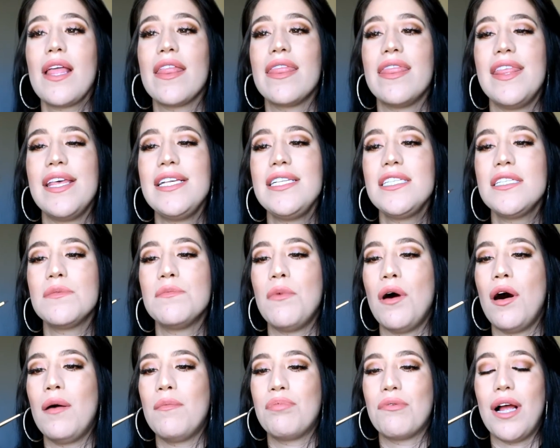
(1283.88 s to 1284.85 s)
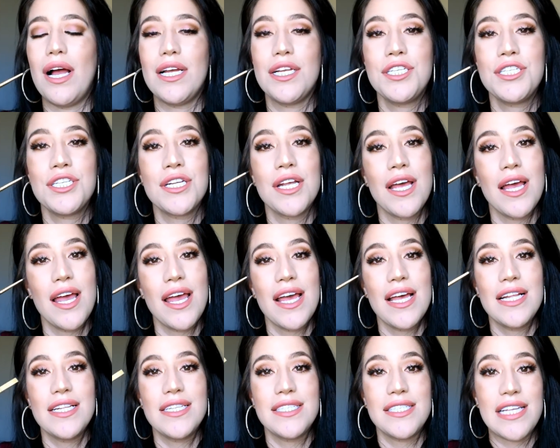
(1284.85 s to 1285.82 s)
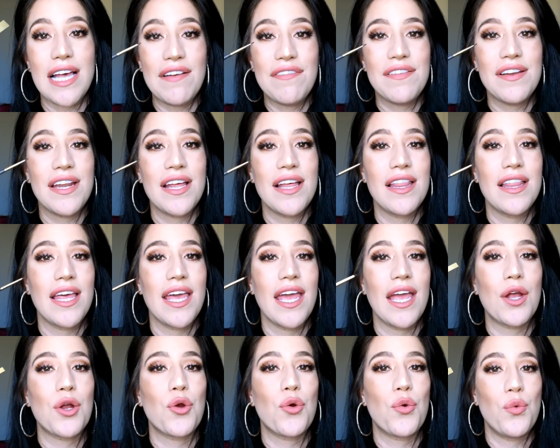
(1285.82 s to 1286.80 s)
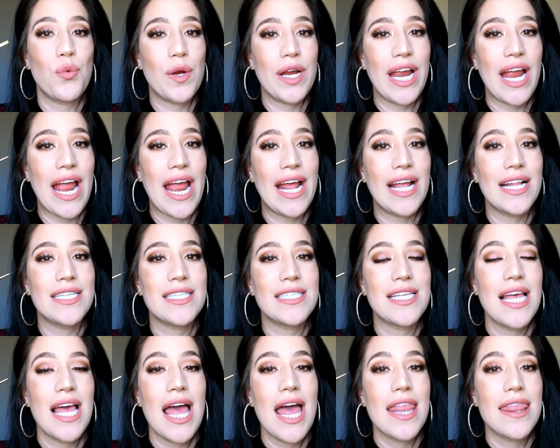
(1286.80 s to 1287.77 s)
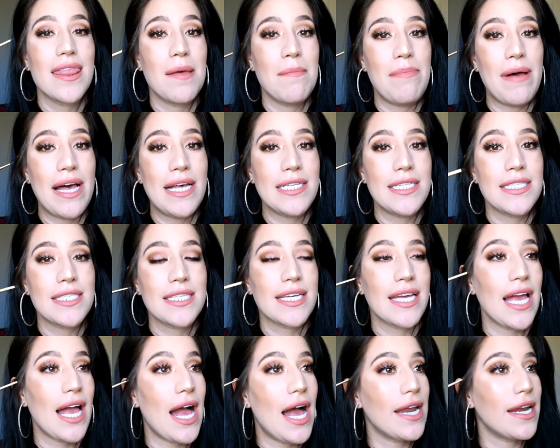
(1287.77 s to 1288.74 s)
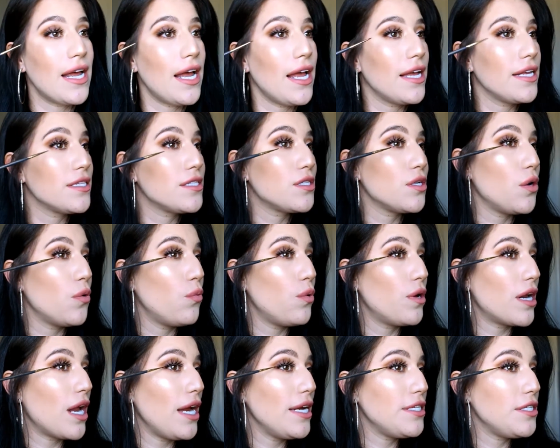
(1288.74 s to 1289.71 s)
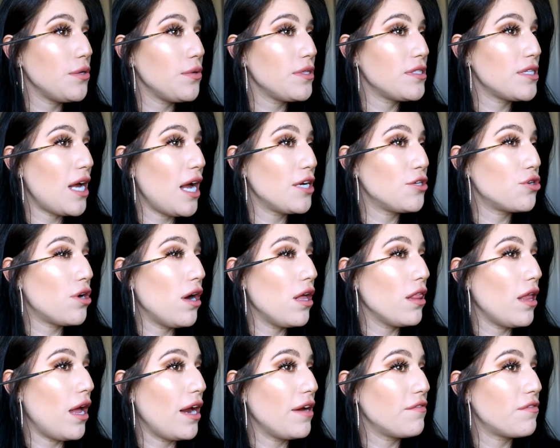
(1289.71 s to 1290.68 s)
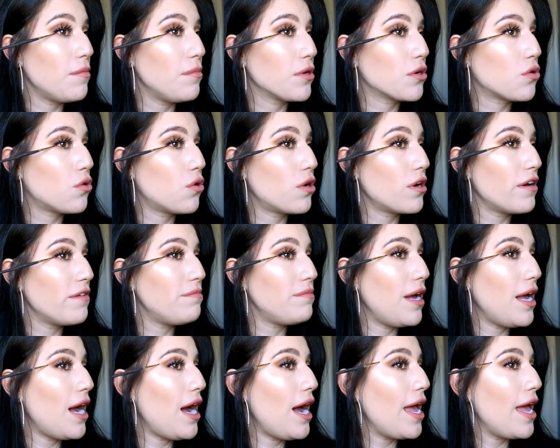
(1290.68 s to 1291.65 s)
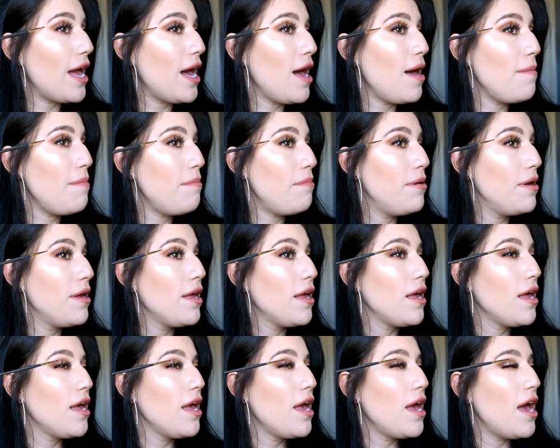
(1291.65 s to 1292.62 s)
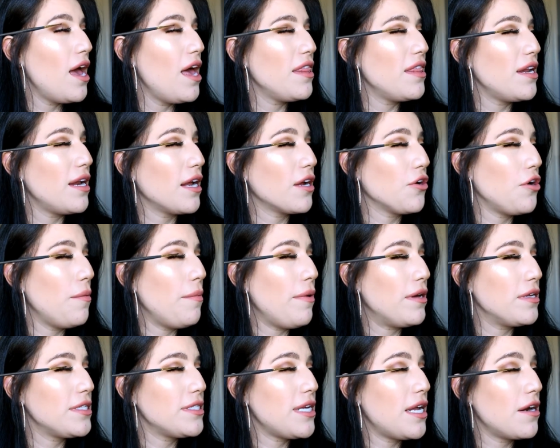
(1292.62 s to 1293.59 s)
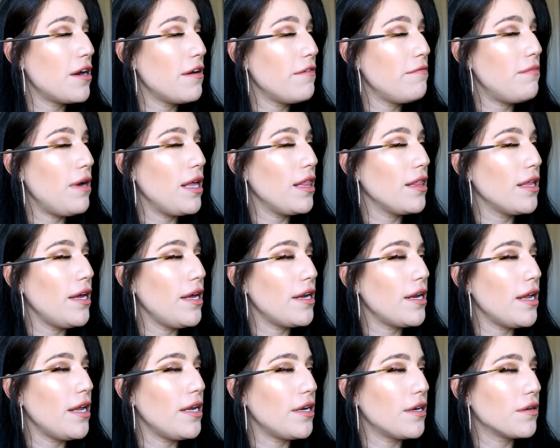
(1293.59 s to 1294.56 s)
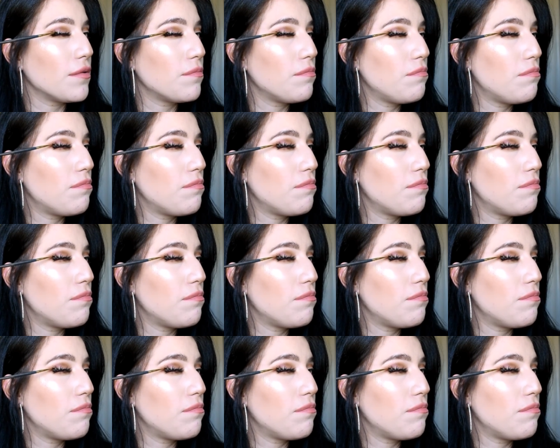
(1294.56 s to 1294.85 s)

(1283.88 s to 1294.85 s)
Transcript: This small brush definitely creates the best cat eye. So what I do is I draw a line from the corner of my eye up, and then I go about center of my lid and